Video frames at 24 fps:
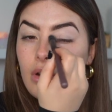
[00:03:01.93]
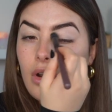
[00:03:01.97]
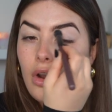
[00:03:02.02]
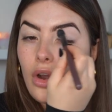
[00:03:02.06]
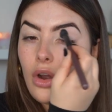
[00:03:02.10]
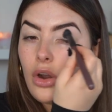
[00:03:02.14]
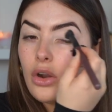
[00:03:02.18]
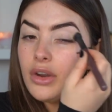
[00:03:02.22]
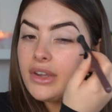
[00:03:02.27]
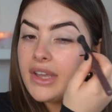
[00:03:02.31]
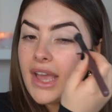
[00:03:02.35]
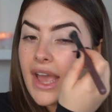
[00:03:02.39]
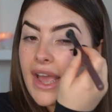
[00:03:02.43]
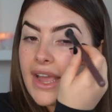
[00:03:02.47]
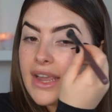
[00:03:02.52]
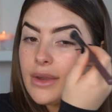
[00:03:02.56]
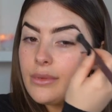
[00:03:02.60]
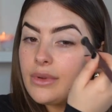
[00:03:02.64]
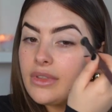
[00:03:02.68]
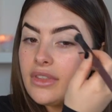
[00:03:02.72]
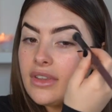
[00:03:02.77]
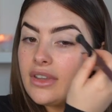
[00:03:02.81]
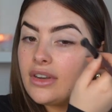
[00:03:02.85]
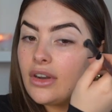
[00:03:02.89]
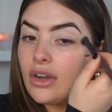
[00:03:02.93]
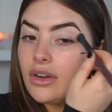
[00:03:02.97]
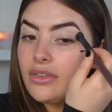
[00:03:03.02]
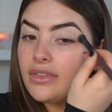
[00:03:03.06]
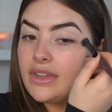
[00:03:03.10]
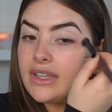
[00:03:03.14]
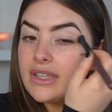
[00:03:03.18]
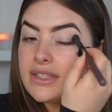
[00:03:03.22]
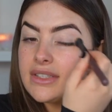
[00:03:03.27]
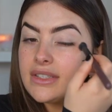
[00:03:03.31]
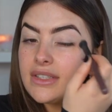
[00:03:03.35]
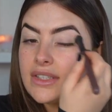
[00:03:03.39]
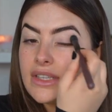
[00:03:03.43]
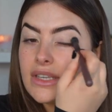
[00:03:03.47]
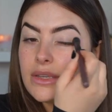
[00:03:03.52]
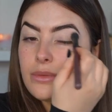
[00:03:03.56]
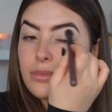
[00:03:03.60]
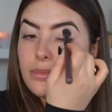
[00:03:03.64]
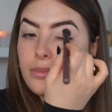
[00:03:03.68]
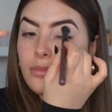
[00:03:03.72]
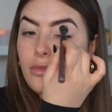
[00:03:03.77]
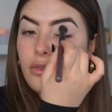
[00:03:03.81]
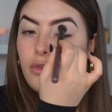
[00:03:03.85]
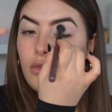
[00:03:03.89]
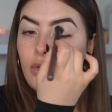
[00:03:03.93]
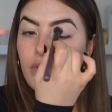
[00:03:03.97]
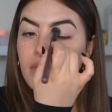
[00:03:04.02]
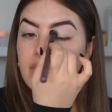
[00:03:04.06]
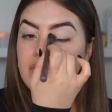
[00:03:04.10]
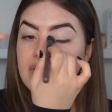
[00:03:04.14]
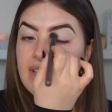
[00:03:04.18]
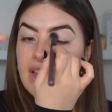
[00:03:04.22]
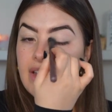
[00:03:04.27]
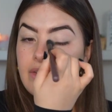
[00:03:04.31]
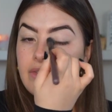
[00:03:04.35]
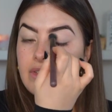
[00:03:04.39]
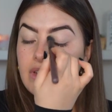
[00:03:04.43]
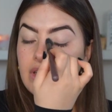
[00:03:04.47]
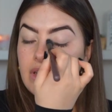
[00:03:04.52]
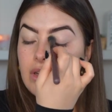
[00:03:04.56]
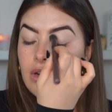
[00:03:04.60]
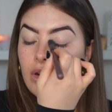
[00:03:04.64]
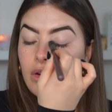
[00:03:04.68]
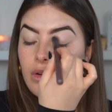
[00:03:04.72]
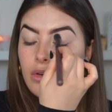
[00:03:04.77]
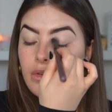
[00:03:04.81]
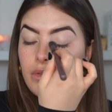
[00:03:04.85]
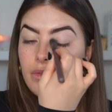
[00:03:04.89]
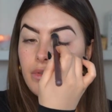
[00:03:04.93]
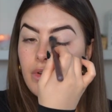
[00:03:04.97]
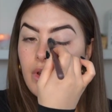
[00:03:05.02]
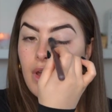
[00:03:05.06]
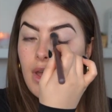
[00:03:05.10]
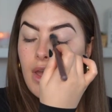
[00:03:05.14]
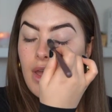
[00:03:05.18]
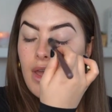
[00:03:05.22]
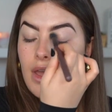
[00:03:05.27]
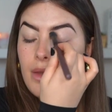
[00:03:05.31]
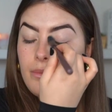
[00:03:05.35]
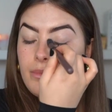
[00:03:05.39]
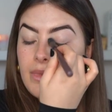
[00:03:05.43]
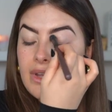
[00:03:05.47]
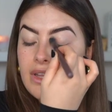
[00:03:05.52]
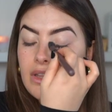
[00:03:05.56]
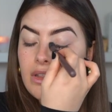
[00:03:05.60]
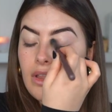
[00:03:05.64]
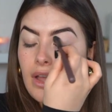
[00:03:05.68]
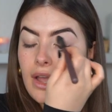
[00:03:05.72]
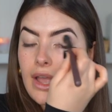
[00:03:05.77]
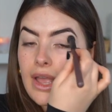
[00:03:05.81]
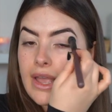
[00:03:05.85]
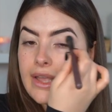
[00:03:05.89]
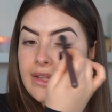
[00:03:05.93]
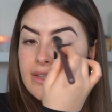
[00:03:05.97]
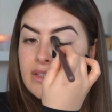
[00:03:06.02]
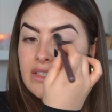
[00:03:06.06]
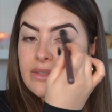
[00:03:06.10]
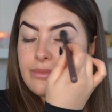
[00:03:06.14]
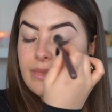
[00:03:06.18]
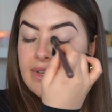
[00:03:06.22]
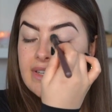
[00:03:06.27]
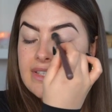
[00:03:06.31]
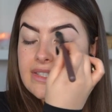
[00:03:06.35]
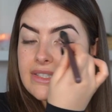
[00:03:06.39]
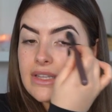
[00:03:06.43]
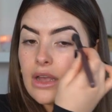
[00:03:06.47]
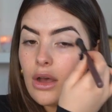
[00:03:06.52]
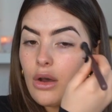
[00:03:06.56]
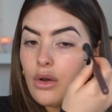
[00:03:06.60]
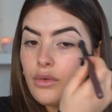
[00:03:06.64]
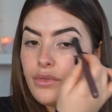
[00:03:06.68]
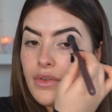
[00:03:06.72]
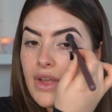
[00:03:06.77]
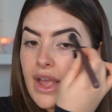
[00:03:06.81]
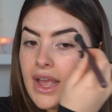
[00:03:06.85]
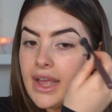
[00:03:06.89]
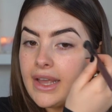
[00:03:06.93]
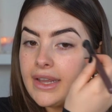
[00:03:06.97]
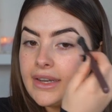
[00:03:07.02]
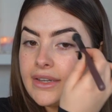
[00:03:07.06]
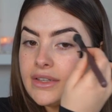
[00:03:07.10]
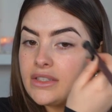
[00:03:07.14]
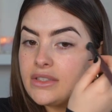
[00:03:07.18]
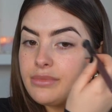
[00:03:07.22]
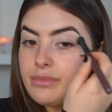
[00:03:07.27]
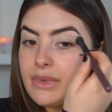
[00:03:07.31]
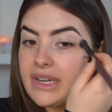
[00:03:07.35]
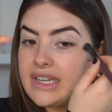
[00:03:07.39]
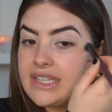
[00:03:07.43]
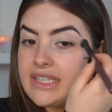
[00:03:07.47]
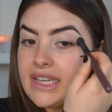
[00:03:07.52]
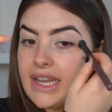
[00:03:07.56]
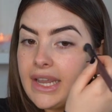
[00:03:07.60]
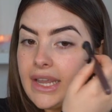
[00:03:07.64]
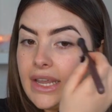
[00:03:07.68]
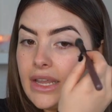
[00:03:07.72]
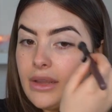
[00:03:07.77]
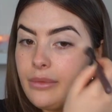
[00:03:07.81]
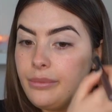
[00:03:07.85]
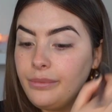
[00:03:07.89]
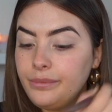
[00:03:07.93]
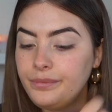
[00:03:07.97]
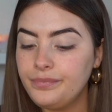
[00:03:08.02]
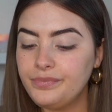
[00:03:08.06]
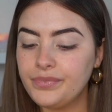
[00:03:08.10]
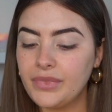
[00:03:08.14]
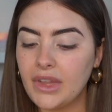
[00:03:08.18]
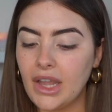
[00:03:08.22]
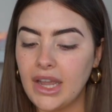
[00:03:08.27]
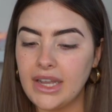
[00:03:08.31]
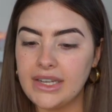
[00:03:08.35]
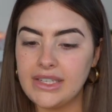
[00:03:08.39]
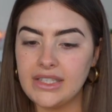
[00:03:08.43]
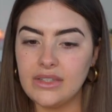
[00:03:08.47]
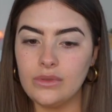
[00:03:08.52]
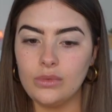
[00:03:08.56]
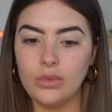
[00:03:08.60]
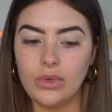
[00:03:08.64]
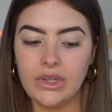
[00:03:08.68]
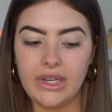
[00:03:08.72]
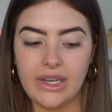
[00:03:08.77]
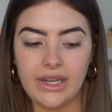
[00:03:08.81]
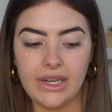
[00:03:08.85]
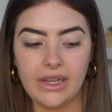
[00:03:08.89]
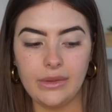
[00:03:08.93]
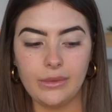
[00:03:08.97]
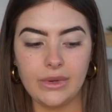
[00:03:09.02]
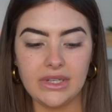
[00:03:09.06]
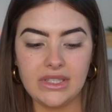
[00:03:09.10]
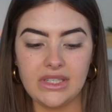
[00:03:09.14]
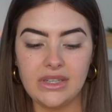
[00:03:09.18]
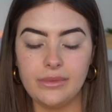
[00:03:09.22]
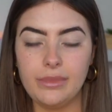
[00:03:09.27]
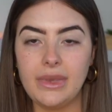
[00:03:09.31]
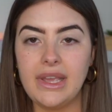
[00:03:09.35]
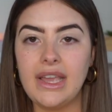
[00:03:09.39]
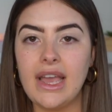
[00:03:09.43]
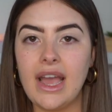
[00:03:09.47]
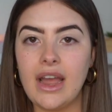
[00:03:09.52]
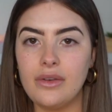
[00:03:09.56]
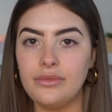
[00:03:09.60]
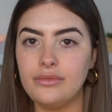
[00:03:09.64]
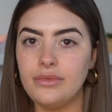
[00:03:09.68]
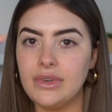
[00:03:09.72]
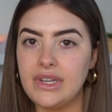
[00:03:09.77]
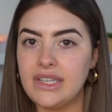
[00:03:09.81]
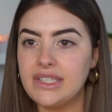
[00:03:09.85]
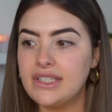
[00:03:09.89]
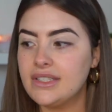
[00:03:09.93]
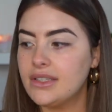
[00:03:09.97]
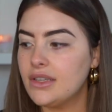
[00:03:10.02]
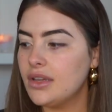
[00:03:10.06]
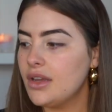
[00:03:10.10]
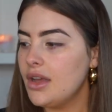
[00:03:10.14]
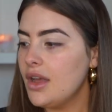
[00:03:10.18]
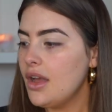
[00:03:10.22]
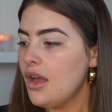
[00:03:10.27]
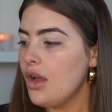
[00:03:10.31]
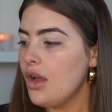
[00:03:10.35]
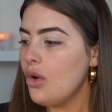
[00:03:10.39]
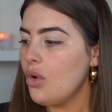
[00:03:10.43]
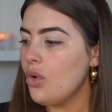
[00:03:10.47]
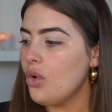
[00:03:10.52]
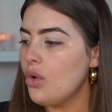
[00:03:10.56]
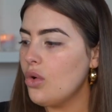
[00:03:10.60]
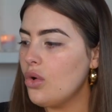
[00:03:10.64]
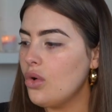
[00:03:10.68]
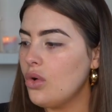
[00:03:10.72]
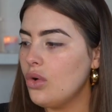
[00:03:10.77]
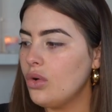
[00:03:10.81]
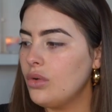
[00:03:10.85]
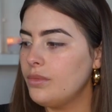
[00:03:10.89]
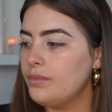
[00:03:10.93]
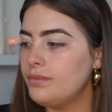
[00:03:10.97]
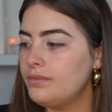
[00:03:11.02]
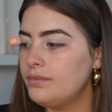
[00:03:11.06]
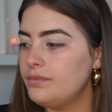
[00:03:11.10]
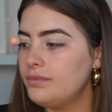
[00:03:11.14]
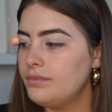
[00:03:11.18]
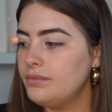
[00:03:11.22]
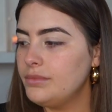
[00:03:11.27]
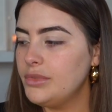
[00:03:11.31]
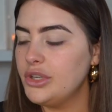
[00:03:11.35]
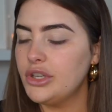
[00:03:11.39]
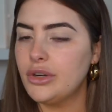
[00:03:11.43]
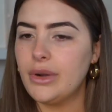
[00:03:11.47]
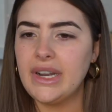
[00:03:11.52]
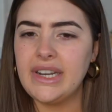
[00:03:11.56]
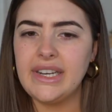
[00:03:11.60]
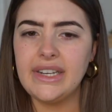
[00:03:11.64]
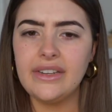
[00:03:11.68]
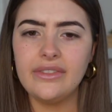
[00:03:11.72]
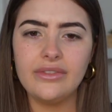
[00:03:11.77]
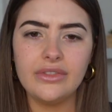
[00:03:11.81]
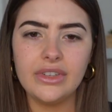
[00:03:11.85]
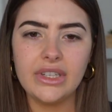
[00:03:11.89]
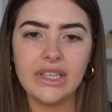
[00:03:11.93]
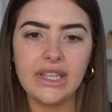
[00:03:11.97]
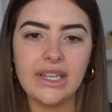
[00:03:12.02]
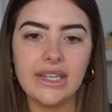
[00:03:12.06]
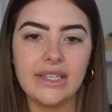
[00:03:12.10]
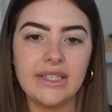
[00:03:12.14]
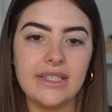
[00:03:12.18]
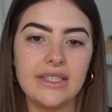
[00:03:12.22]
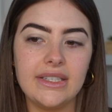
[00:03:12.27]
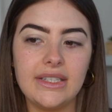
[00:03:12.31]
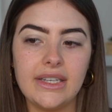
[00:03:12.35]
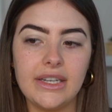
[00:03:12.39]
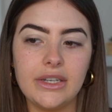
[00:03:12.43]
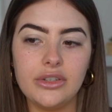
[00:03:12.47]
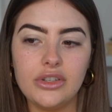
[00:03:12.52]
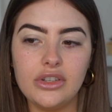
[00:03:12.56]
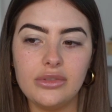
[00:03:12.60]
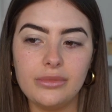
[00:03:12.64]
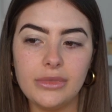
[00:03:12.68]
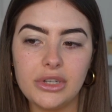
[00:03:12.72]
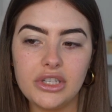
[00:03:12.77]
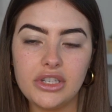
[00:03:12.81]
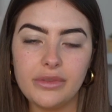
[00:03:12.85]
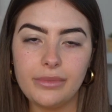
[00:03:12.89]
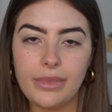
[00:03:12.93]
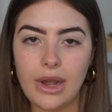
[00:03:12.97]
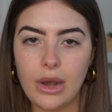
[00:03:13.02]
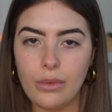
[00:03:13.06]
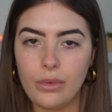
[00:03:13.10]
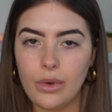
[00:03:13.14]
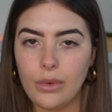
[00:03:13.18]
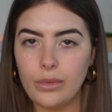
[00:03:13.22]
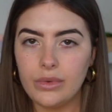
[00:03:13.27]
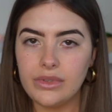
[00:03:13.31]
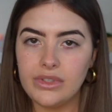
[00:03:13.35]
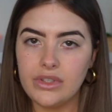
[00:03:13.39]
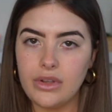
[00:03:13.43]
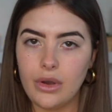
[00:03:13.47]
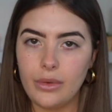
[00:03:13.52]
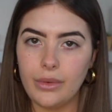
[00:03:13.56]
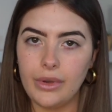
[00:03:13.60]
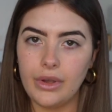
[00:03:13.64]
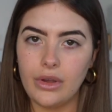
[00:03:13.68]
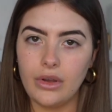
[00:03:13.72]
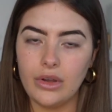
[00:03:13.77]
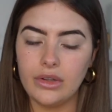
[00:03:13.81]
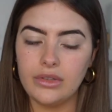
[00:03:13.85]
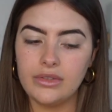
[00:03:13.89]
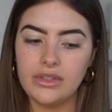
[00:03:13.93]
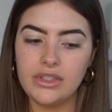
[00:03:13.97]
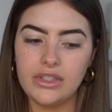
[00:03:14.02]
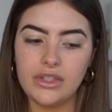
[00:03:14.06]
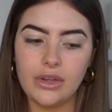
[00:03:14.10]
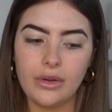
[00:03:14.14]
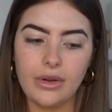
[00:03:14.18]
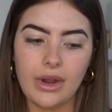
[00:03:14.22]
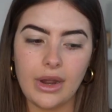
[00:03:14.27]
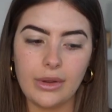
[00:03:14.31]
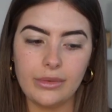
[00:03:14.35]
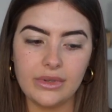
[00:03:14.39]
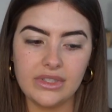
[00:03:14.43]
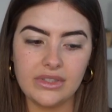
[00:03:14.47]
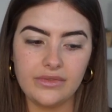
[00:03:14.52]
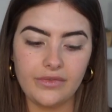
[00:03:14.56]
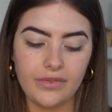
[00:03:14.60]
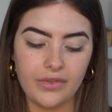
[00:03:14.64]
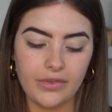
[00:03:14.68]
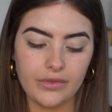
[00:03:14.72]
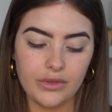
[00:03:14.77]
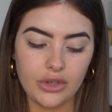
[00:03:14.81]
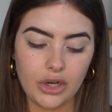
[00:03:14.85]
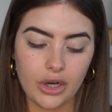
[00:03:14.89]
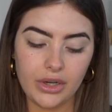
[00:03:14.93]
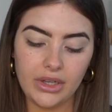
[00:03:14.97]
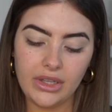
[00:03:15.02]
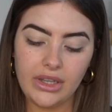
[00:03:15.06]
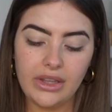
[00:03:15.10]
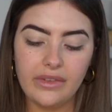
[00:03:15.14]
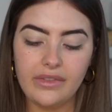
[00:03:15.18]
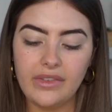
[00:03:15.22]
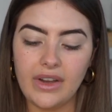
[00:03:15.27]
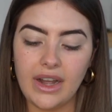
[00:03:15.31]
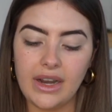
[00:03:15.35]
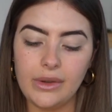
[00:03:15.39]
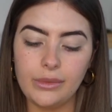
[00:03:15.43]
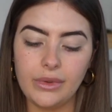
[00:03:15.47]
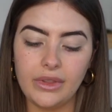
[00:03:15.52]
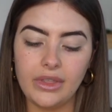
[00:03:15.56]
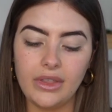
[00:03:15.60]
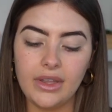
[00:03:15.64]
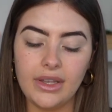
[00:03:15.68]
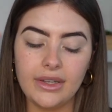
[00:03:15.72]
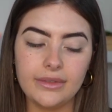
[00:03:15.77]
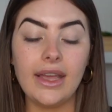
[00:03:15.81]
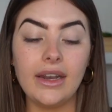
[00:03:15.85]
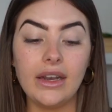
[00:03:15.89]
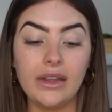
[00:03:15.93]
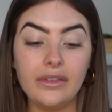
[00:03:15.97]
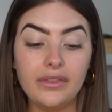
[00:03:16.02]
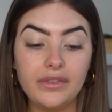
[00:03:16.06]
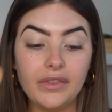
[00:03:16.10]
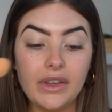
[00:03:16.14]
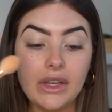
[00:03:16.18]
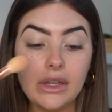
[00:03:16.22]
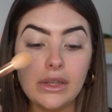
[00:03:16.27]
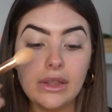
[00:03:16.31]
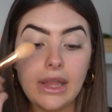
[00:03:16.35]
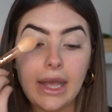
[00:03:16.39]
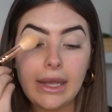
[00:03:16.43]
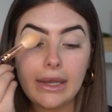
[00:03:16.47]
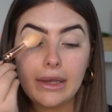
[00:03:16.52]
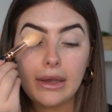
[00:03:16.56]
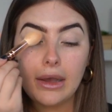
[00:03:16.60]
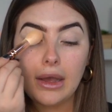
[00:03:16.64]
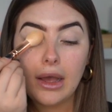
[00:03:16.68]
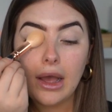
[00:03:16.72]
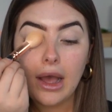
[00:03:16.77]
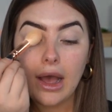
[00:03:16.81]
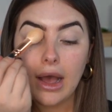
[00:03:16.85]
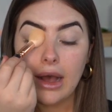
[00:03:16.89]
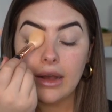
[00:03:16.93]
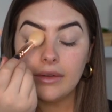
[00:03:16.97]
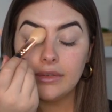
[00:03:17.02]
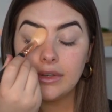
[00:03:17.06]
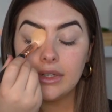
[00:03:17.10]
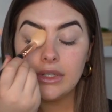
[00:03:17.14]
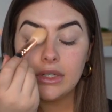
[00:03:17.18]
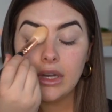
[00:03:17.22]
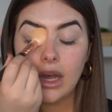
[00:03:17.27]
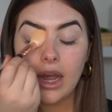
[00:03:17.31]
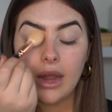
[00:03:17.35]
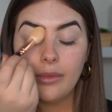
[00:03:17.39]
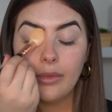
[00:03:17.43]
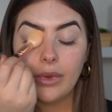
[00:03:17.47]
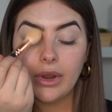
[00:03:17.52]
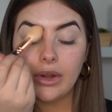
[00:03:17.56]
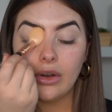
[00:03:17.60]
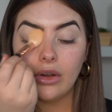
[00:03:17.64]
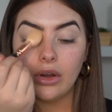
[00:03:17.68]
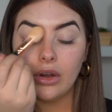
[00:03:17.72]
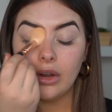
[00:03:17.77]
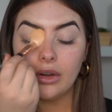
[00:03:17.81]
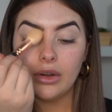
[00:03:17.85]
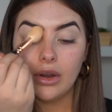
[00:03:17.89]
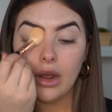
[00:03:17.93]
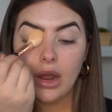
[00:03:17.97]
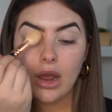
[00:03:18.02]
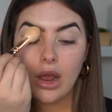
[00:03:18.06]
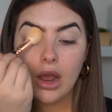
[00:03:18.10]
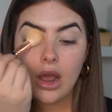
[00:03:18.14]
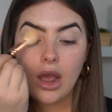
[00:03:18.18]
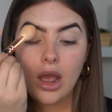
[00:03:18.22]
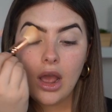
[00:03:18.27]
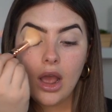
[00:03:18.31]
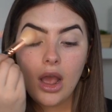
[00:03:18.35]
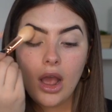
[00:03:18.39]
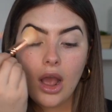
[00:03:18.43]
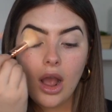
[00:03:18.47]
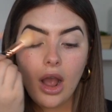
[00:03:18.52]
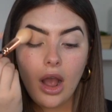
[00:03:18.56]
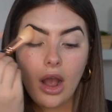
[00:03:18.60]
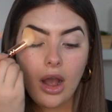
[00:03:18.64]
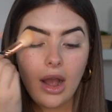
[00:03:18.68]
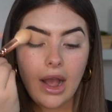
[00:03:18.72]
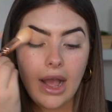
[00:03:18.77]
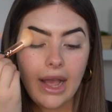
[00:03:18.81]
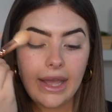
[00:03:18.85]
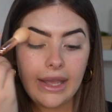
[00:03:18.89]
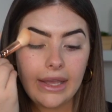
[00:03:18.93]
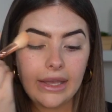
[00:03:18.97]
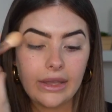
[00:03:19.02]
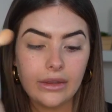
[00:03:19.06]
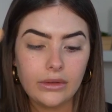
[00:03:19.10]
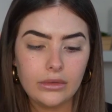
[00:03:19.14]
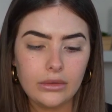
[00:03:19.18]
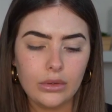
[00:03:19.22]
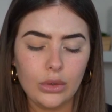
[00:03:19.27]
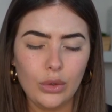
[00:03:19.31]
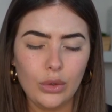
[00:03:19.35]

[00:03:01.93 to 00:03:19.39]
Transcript: okay with it, obviously for the safety of my clients, myself and my team. I didn't want anyone to be at risk, or you know, I didn't really understand too much about what was going on, so I was totally fine with it. And I feel like after time went on, I